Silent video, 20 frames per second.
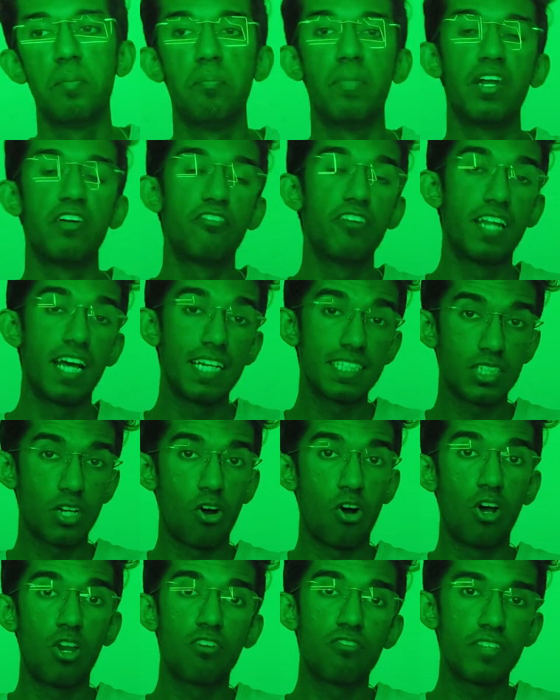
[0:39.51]
But if it has
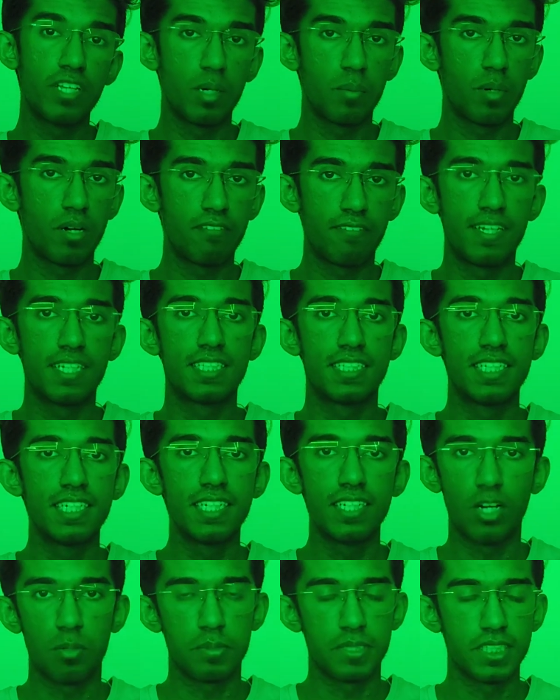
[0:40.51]
all of the above as
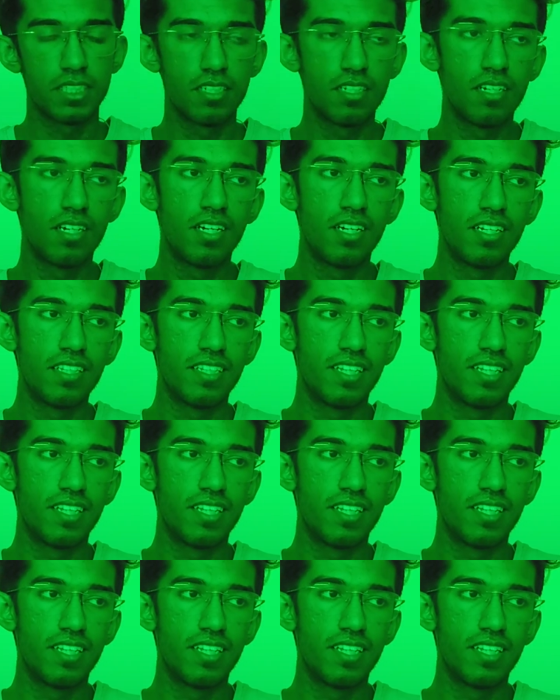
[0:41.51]
D option,